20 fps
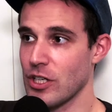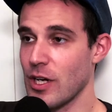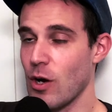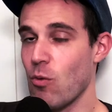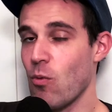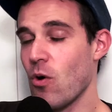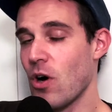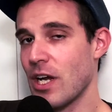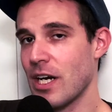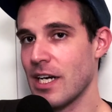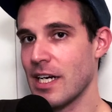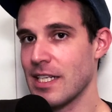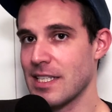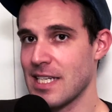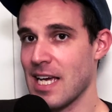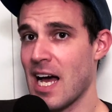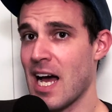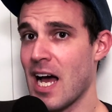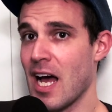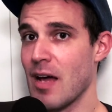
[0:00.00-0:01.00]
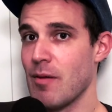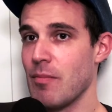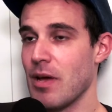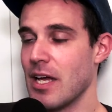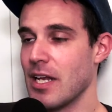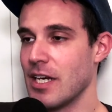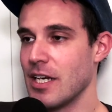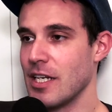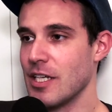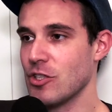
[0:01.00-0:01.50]
at one at a time,
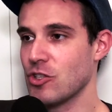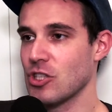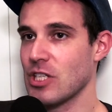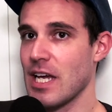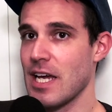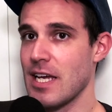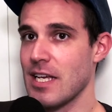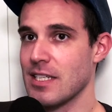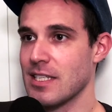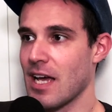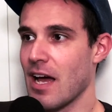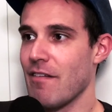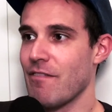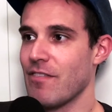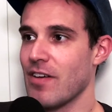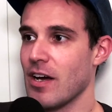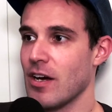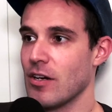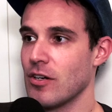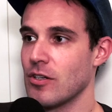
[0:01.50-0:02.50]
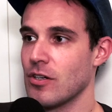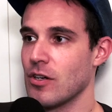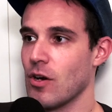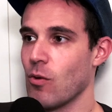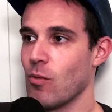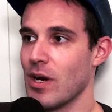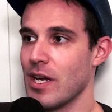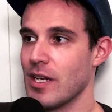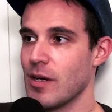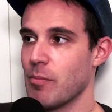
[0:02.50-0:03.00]
and in each case, I found a
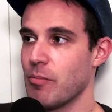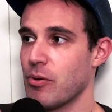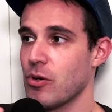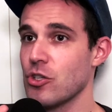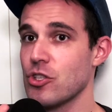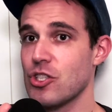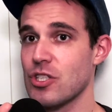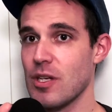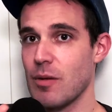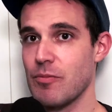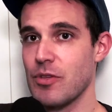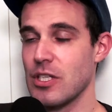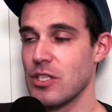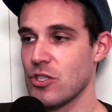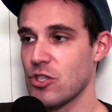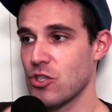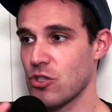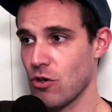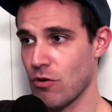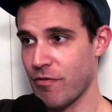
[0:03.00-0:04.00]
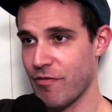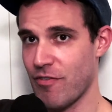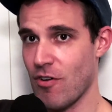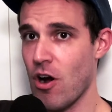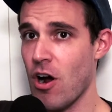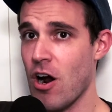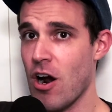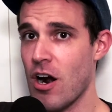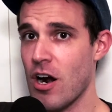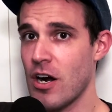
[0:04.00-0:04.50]
way to push something so
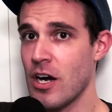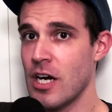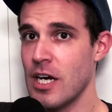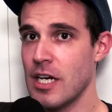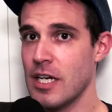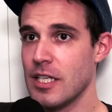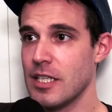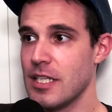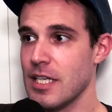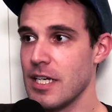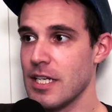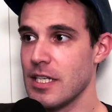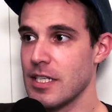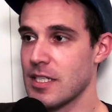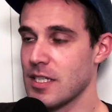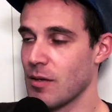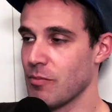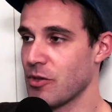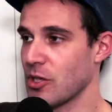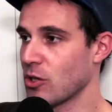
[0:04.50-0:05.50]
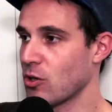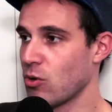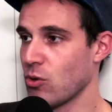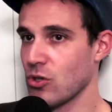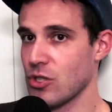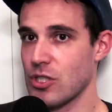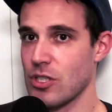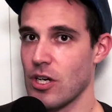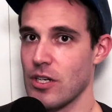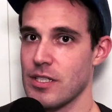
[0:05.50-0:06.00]
far that something
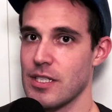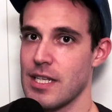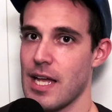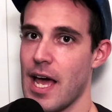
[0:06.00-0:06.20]
cool starts to